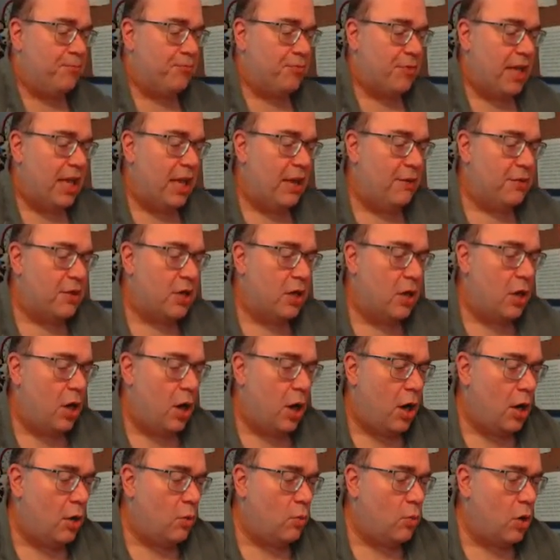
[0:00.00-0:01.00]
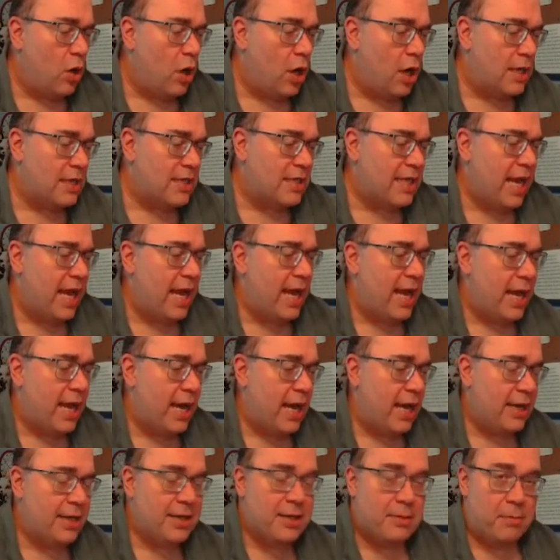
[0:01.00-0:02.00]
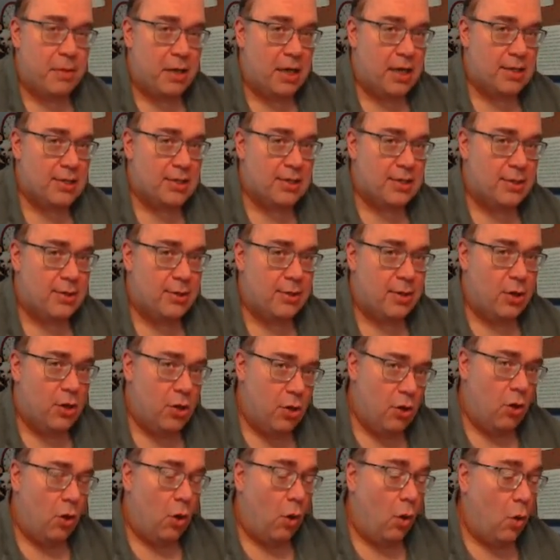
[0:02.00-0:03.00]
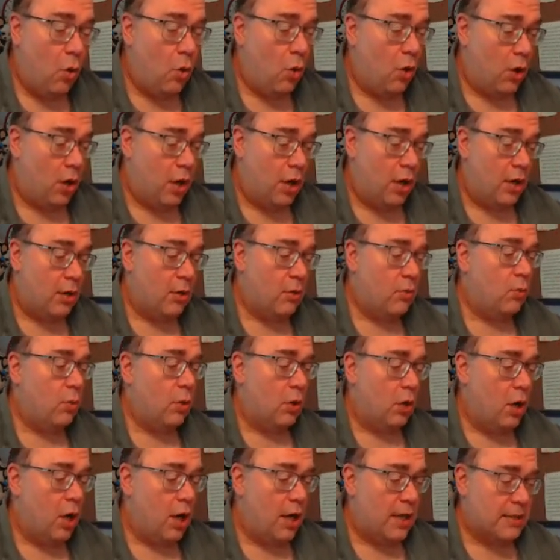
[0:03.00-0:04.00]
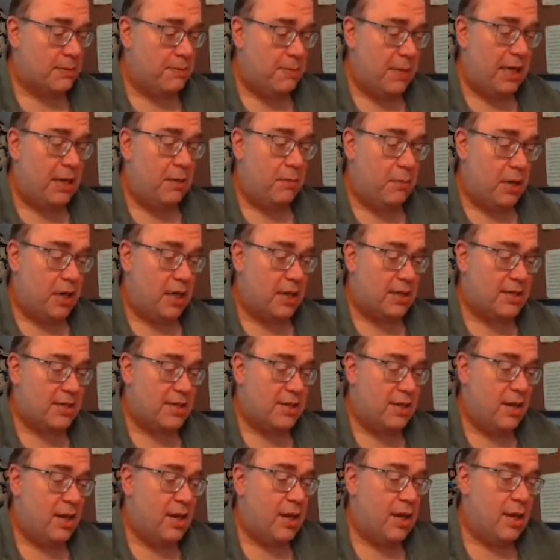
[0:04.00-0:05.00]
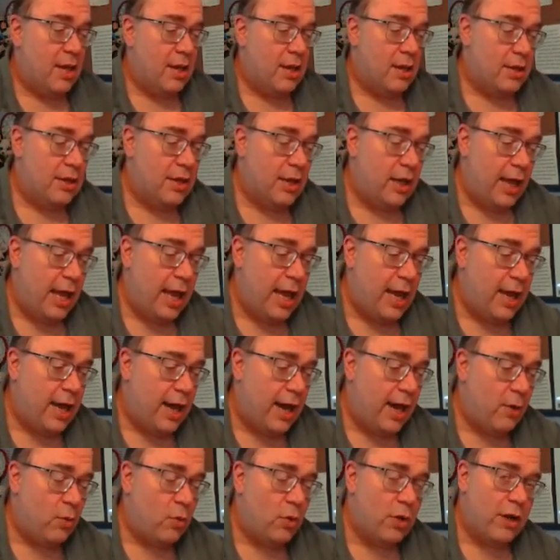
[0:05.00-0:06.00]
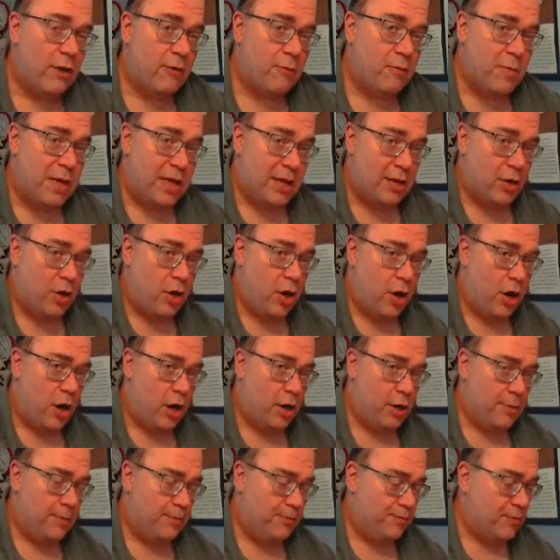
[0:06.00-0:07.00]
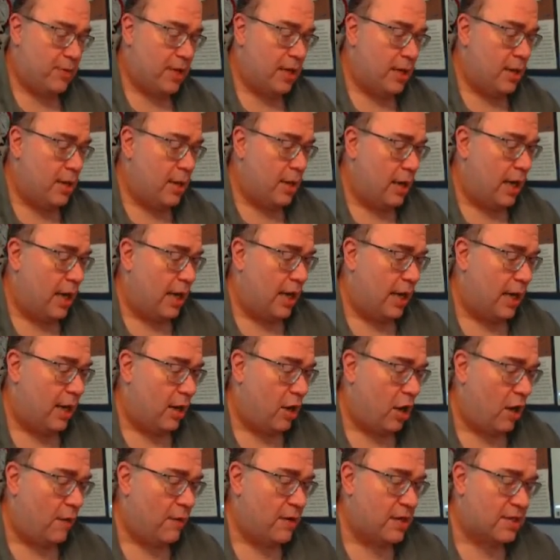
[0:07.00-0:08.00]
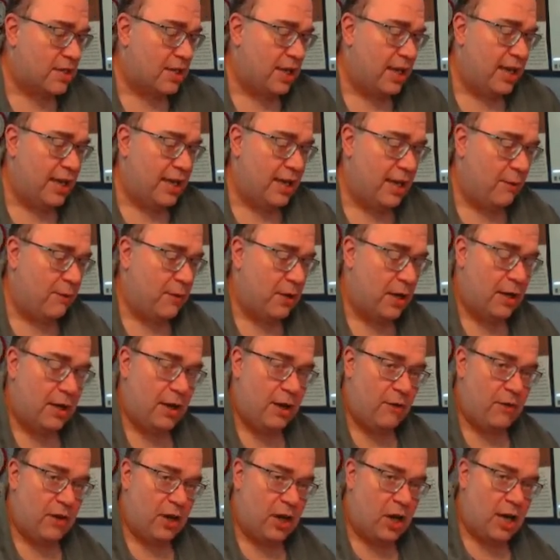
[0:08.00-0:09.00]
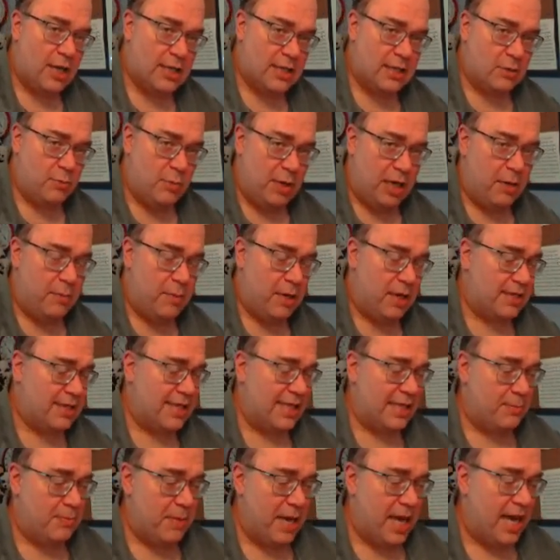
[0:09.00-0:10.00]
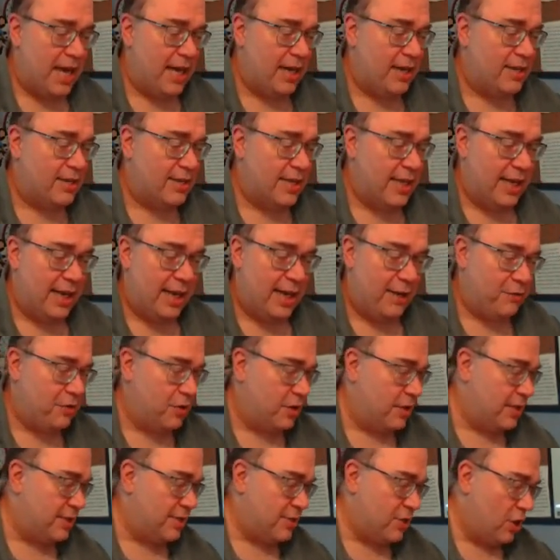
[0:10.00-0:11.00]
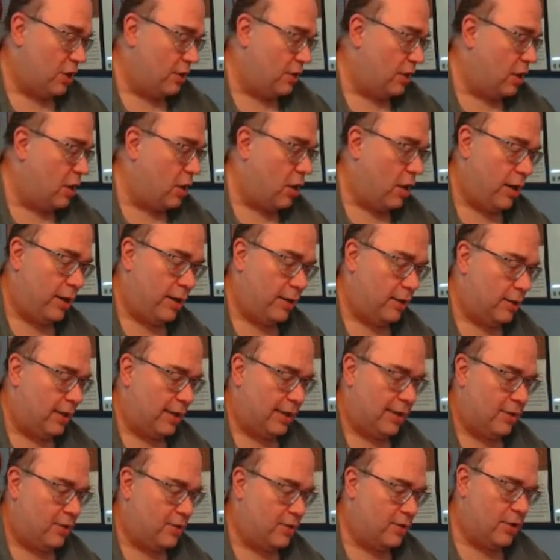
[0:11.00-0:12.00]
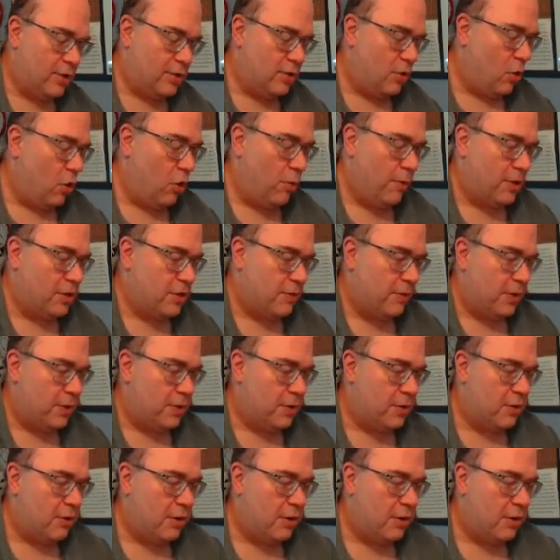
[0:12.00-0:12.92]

if the card will cause the AI to bust or will cause me to bust, the AI will give me the card. Uh, obviously, if it, if it causes me to bust, that's bad because then I have to discard the card and like a, a whole bunch of other